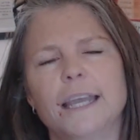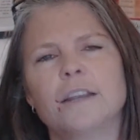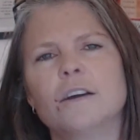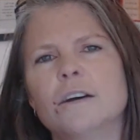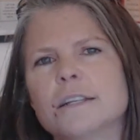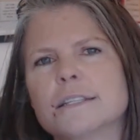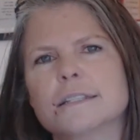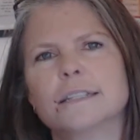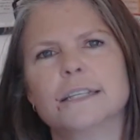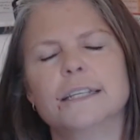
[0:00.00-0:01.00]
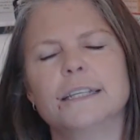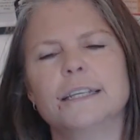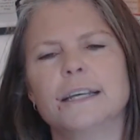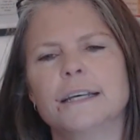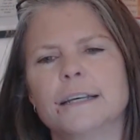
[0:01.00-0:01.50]
And
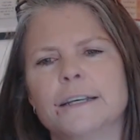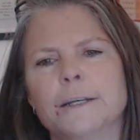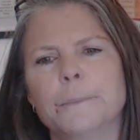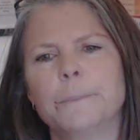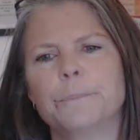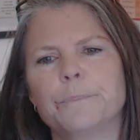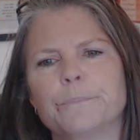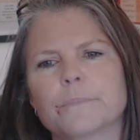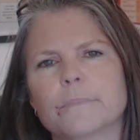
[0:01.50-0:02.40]
honestly, um,